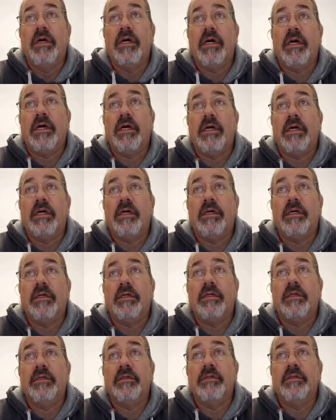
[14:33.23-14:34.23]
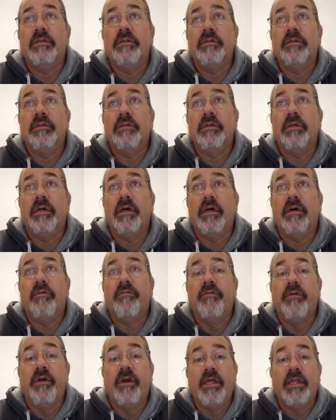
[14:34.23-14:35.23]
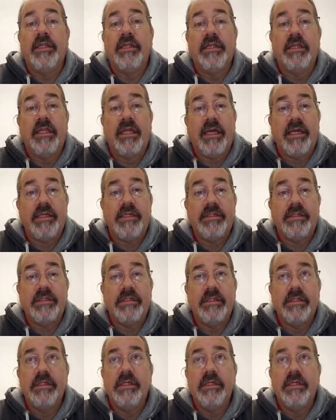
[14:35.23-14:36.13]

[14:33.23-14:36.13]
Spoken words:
a very light